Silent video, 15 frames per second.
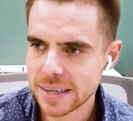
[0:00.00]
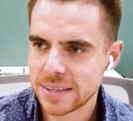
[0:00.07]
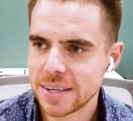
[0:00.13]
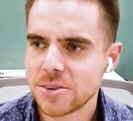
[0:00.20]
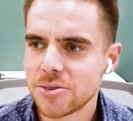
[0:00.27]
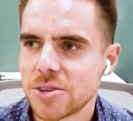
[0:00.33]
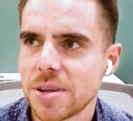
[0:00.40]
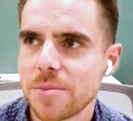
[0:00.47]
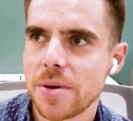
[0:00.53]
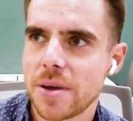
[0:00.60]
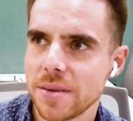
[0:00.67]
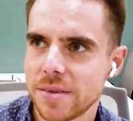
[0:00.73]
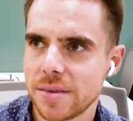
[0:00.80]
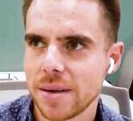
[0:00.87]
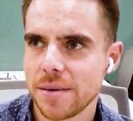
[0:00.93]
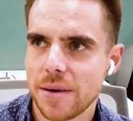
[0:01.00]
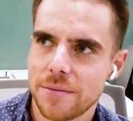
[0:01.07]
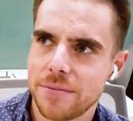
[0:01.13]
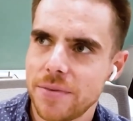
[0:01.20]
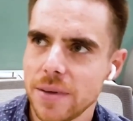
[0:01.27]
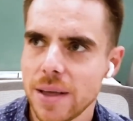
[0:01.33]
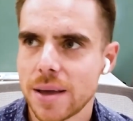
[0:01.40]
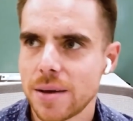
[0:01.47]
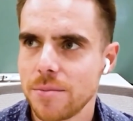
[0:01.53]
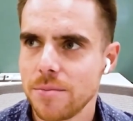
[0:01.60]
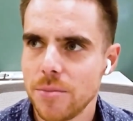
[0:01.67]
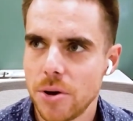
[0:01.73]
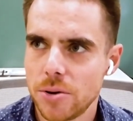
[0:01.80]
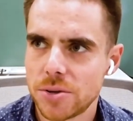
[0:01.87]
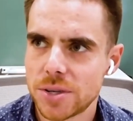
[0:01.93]
interesting because I feel like
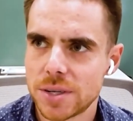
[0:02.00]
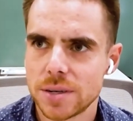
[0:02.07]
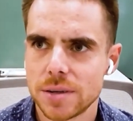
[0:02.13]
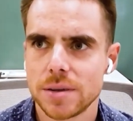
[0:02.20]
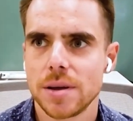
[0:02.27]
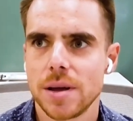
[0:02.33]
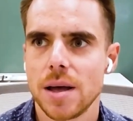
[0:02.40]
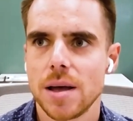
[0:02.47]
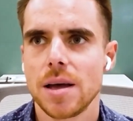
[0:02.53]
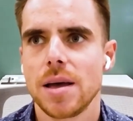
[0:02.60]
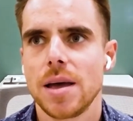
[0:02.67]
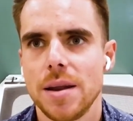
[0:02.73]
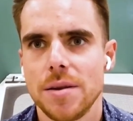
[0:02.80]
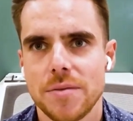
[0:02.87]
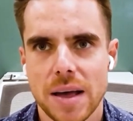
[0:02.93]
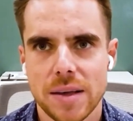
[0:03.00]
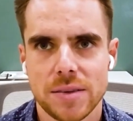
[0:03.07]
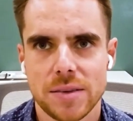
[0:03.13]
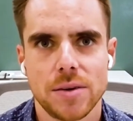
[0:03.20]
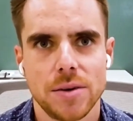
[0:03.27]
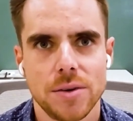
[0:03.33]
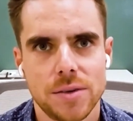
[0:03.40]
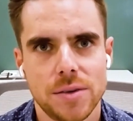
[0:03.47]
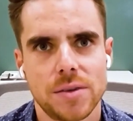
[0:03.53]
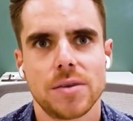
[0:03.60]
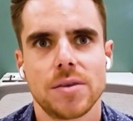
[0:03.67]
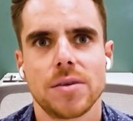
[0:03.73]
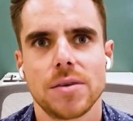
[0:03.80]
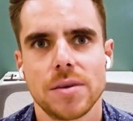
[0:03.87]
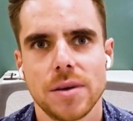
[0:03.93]
most
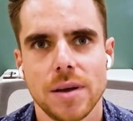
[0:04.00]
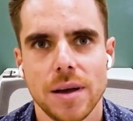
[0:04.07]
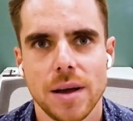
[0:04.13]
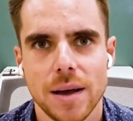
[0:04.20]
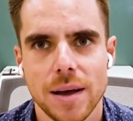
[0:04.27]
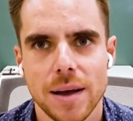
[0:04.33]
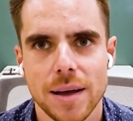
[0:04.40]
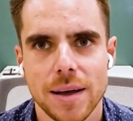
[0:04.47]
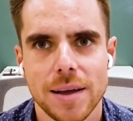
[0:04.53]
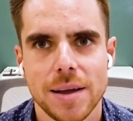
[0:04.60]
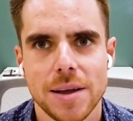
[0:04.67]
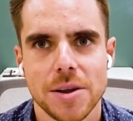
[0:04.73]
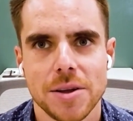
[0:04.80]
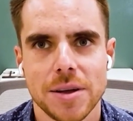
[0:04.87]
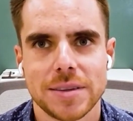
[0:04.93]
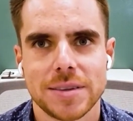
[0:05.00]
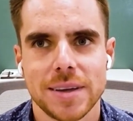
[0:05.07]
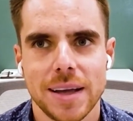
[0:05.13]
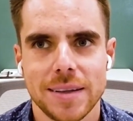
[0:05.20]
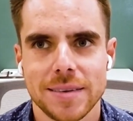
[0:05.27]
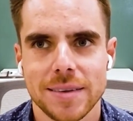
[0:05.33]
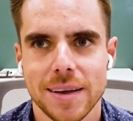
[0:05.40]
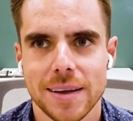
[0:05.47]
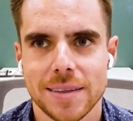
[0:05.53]
investors, it's like